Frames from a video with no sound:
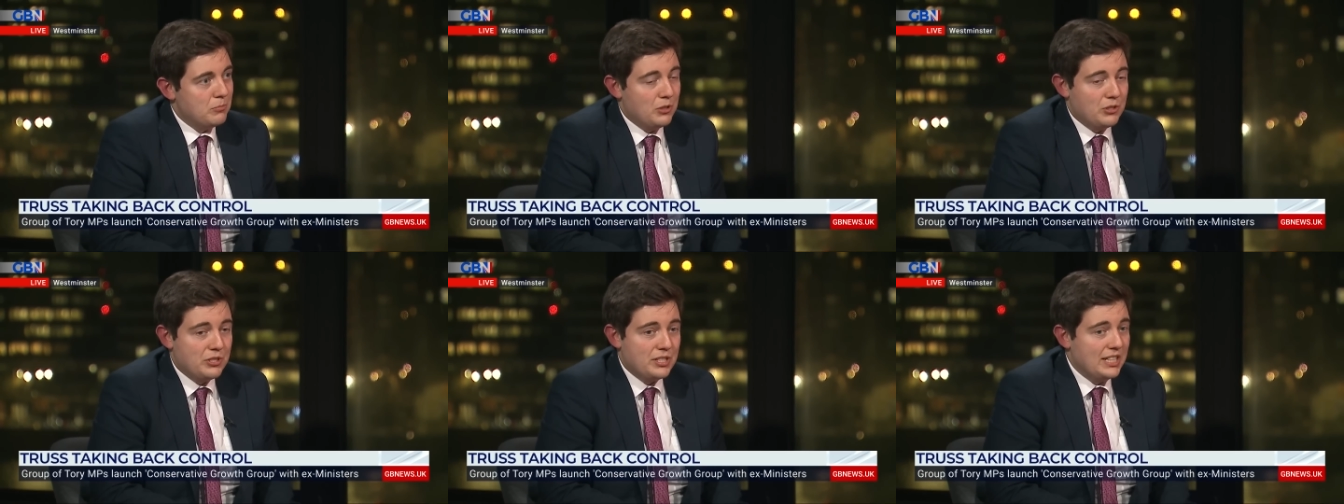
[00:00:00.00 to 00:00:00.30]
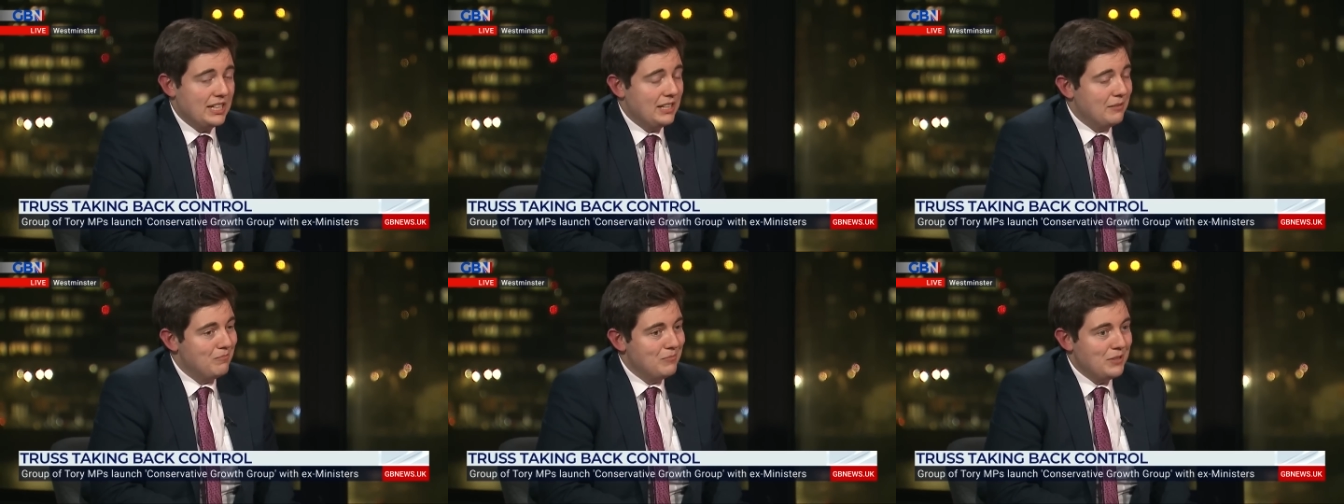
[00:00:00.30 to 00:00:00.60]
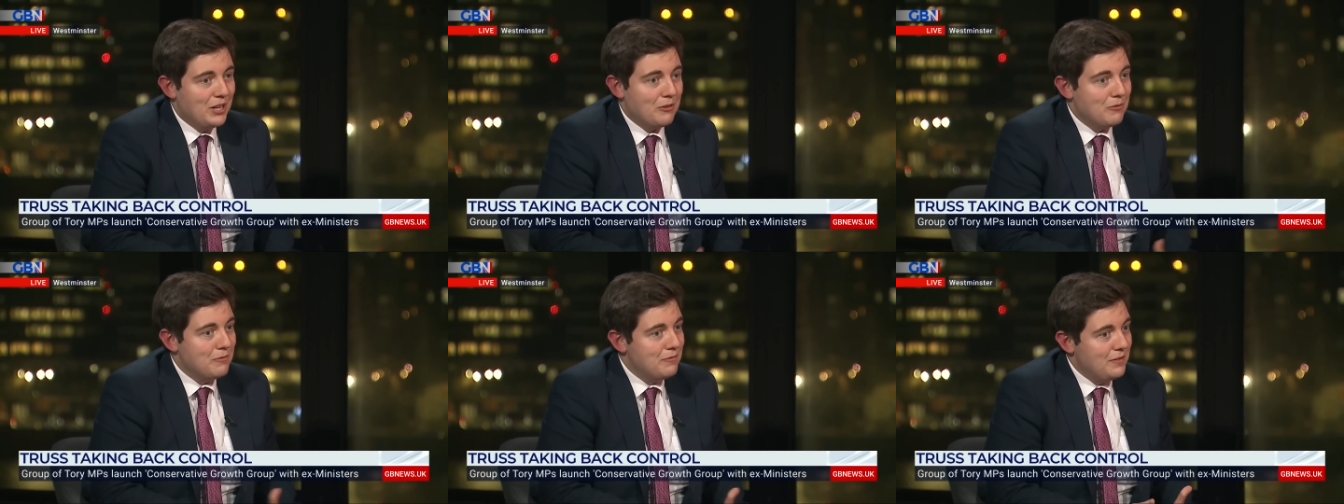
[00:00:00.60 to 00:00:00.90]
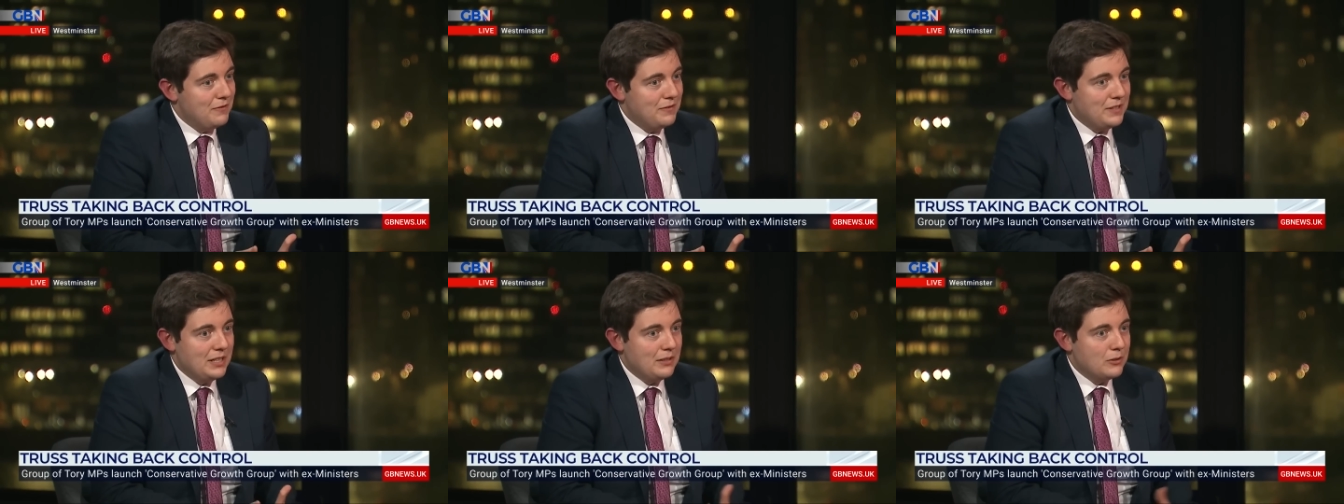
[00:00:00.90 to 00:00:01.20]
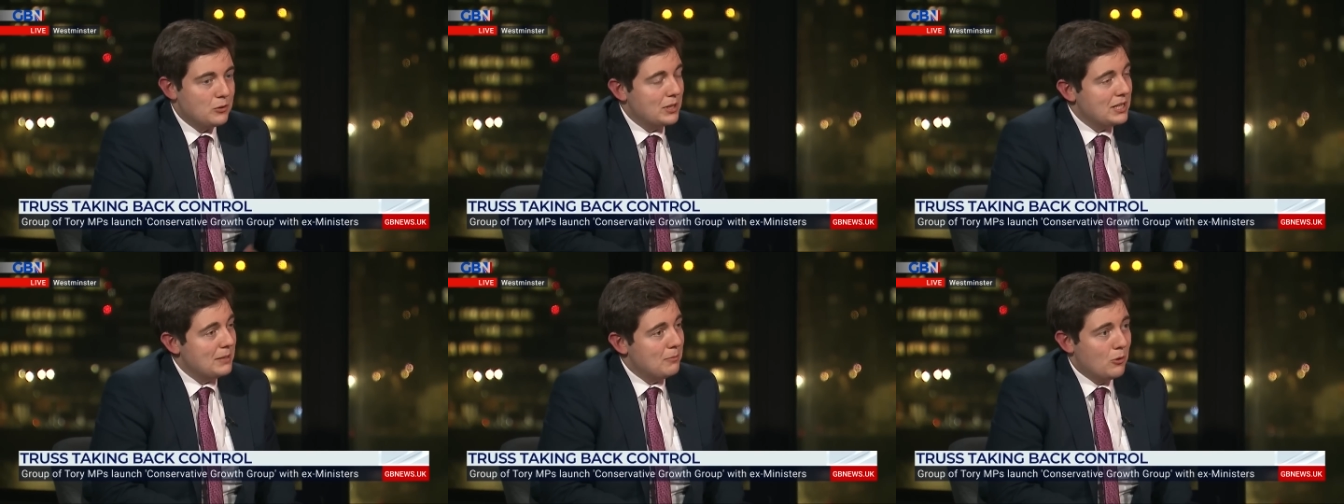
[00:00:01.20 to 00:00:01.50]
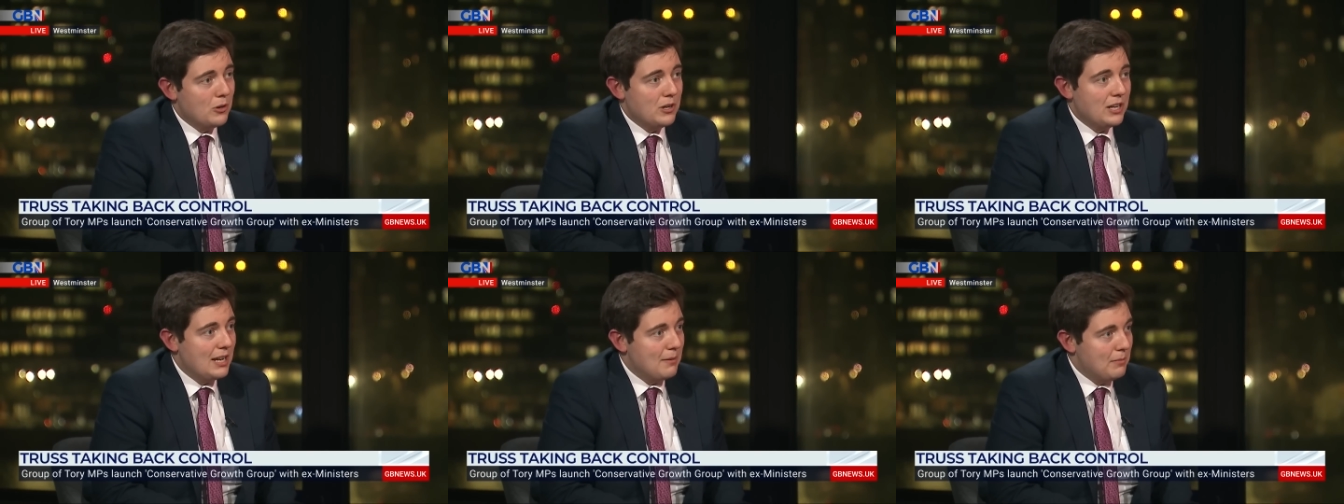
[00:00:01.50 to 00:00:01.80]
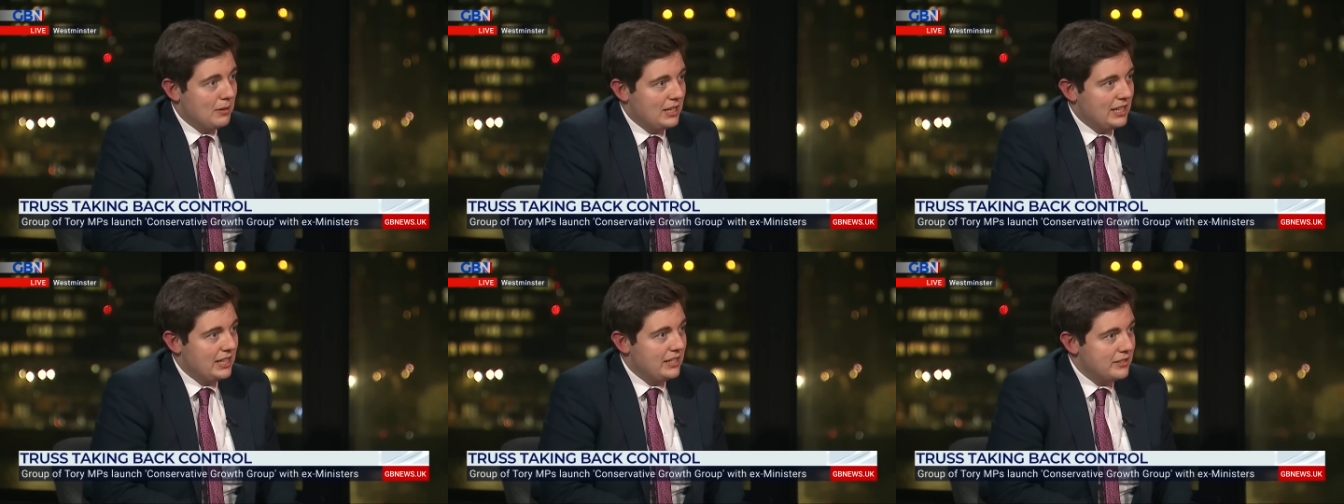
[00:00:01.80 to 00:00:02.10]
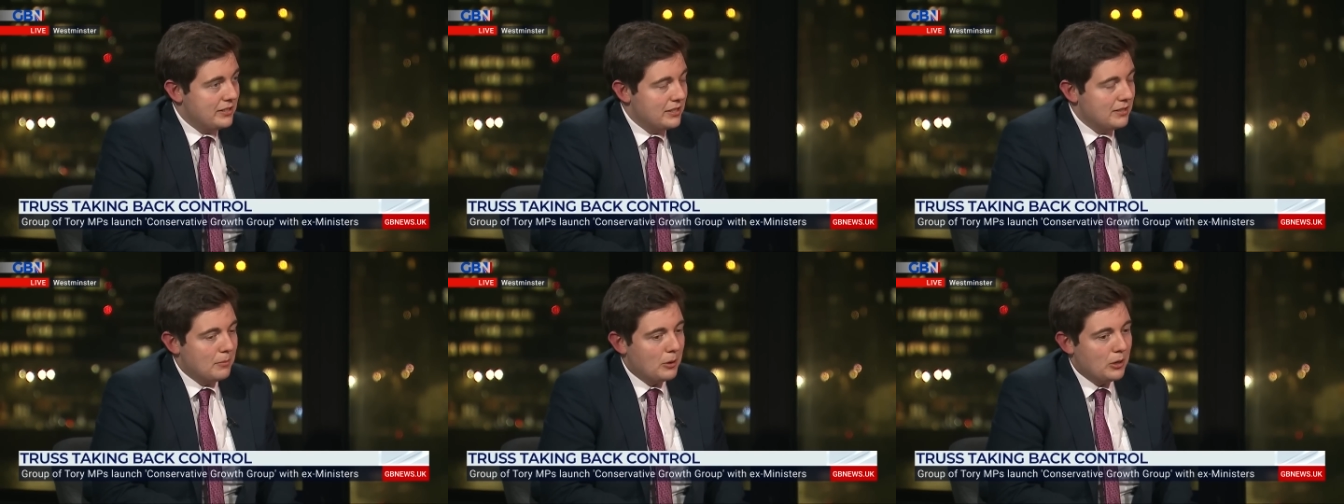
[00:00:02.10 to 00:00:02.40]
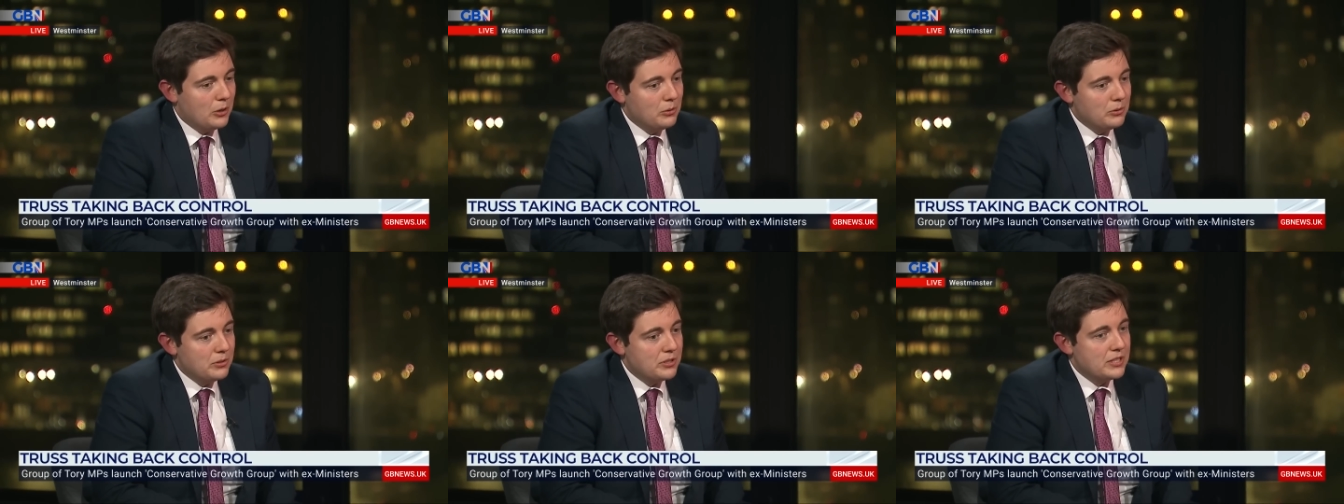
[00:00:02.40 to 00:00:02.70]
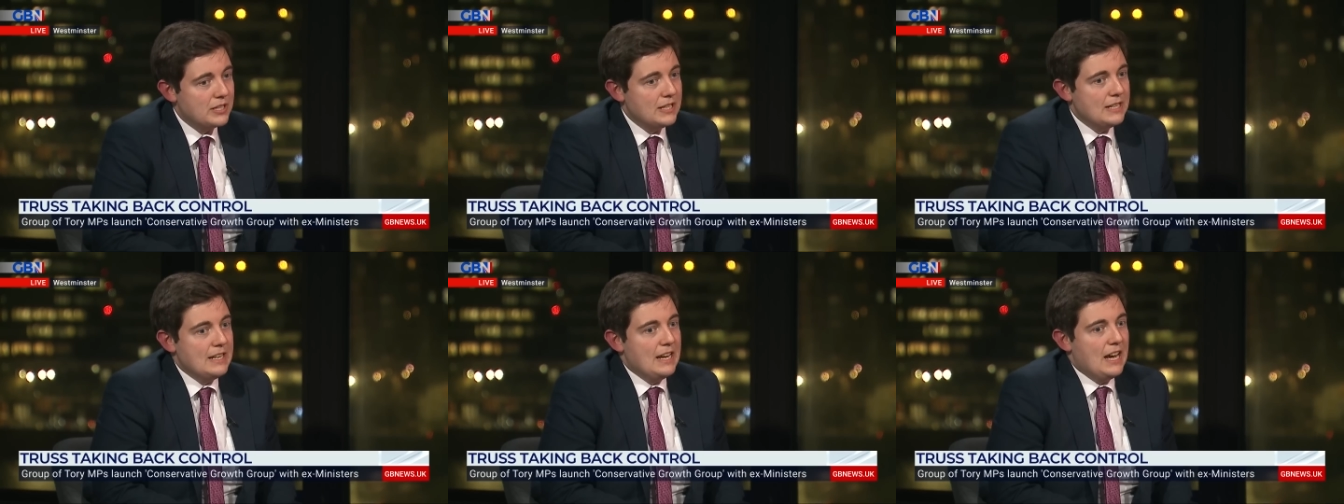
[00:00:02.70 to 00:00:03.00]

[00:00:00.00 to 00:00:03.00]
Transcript: you see you know, 15, 20 point Labour leads in the polls.